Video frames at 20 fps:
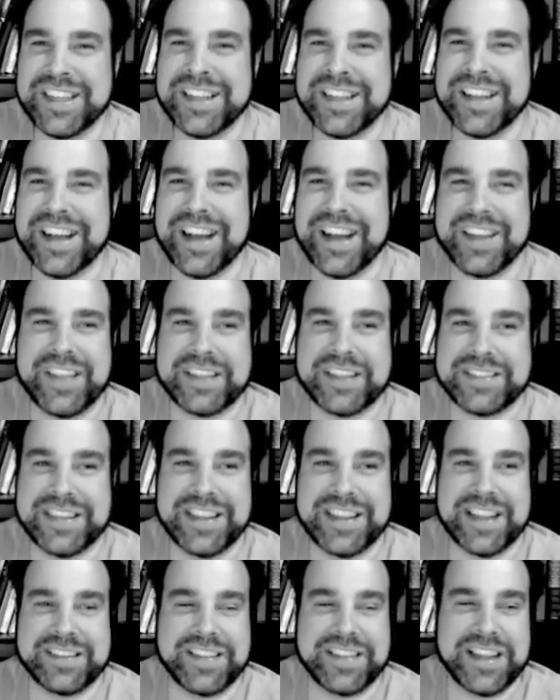Uh, that's
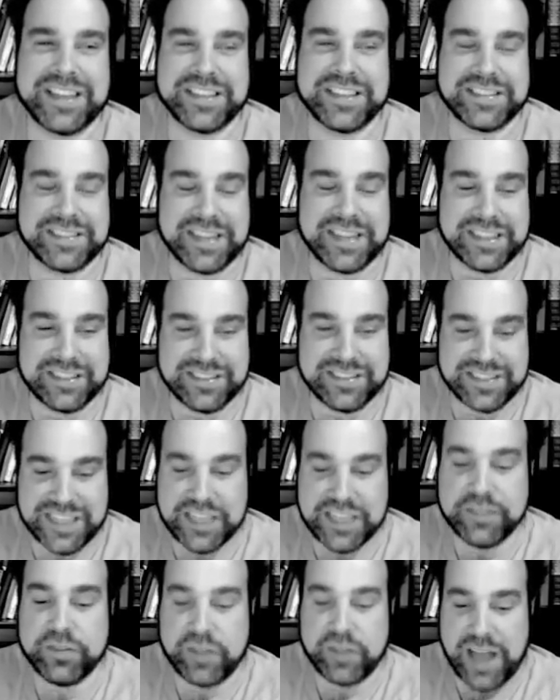that that is that is an
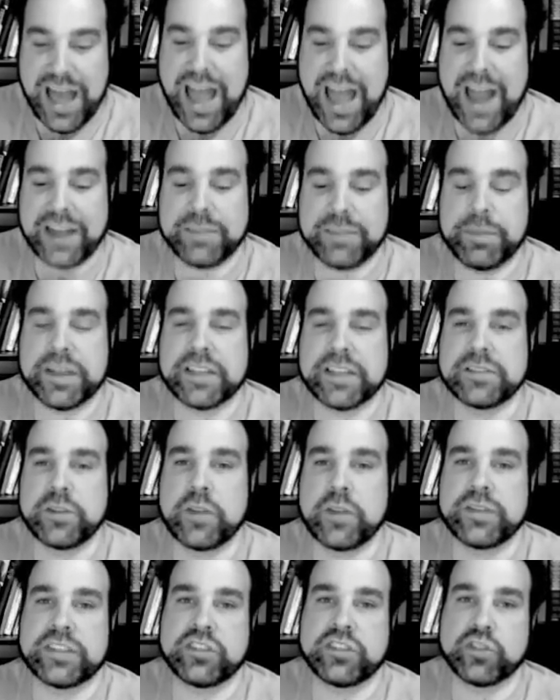evil act because you
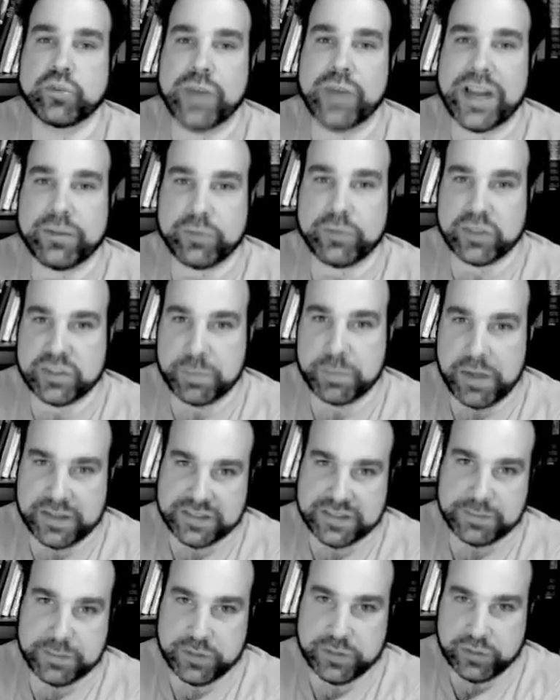have a direct
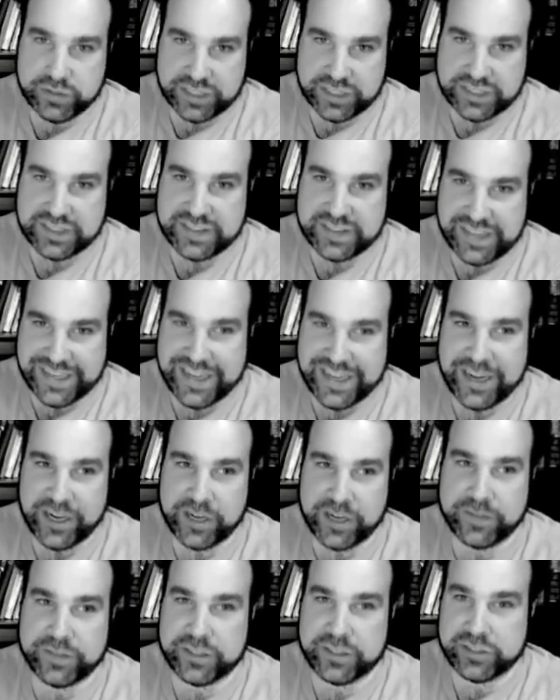responsibility to take
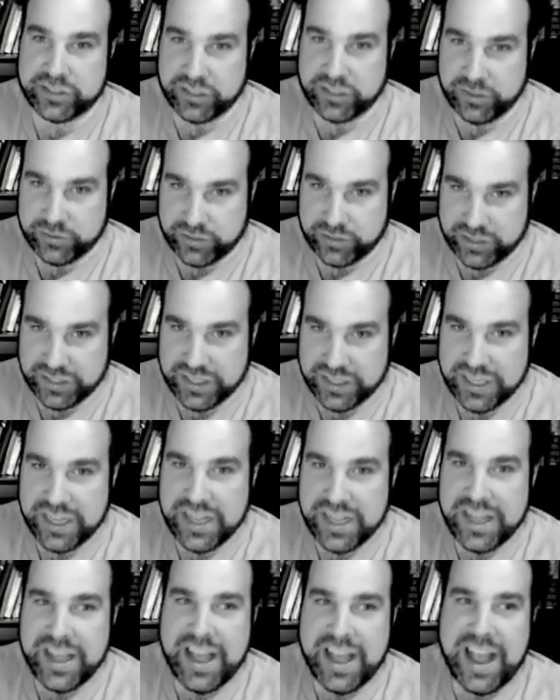care of your children,
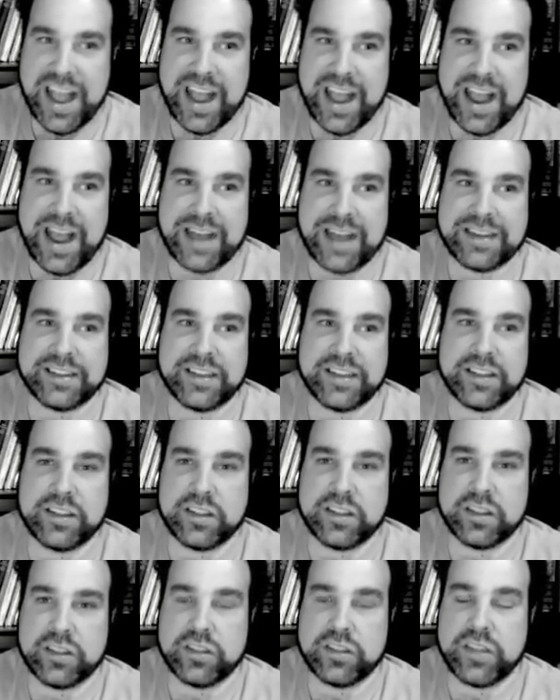and,
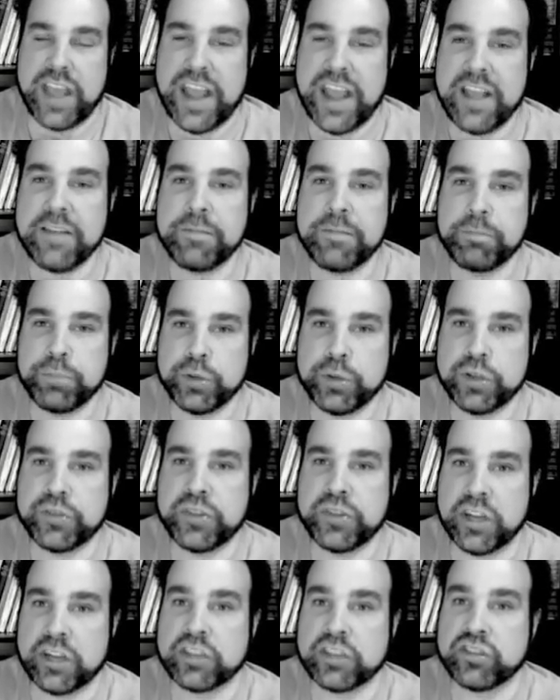and they have put
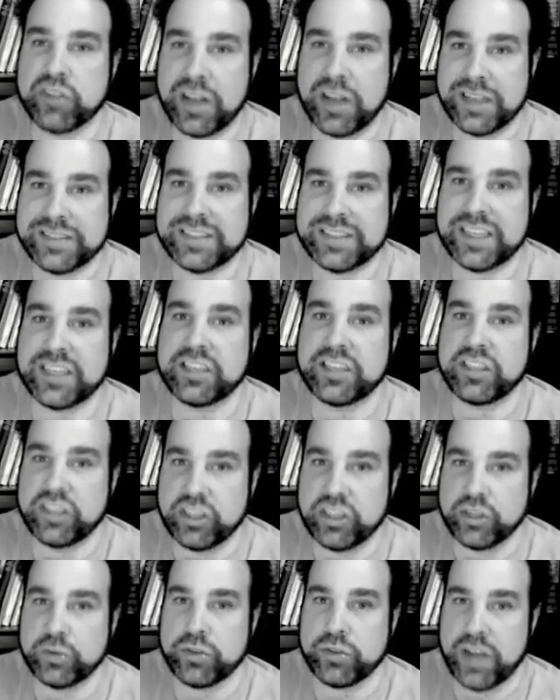their trust in
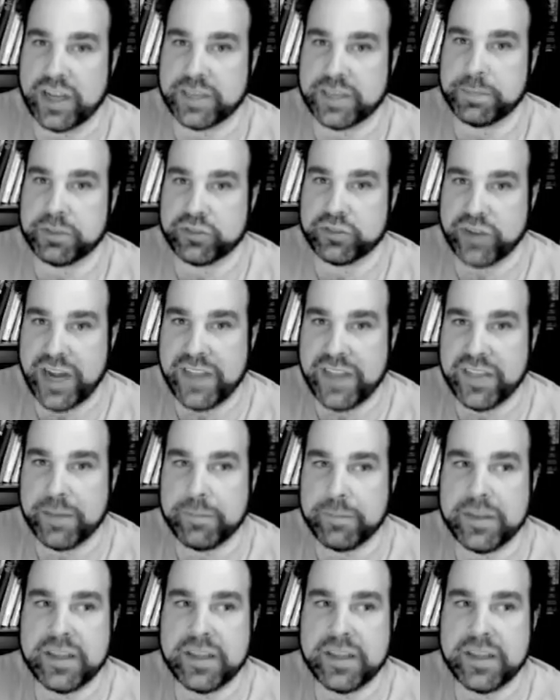you not to betray them,